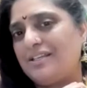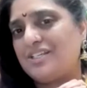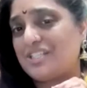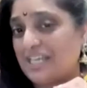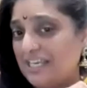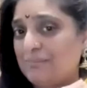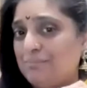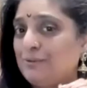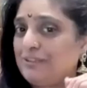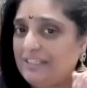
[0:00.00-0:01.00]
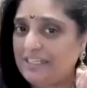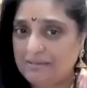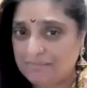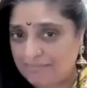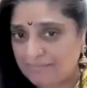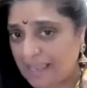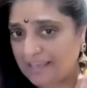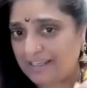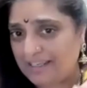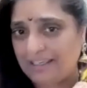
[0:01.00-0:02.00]
Shailaputri
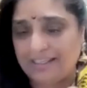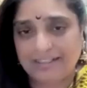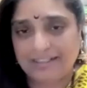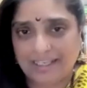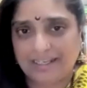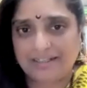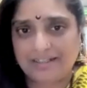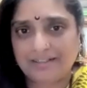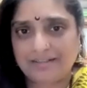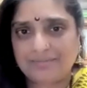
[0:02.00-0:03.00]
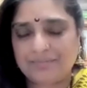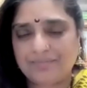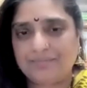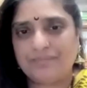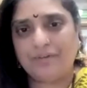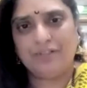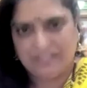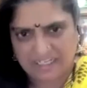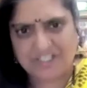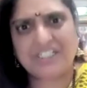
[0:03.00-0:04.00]
marry in the end?
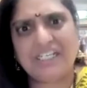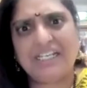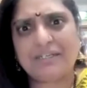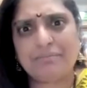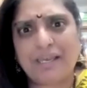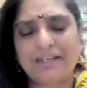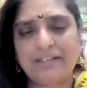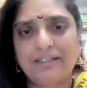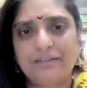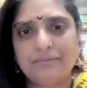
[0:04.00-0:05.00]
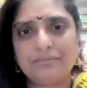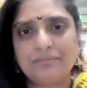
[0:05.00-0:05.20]
Does she get married?